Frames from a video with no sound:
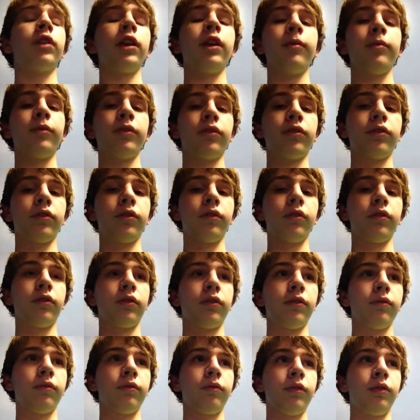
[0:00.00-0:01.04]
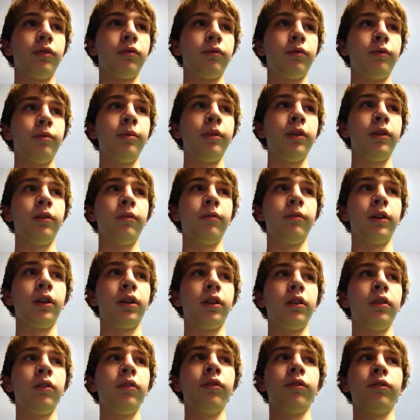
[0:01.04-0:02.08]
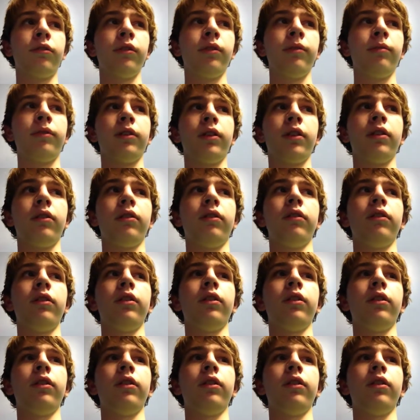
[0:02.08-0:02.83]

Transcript: Gamer Shirts, which will be my Ustream channel.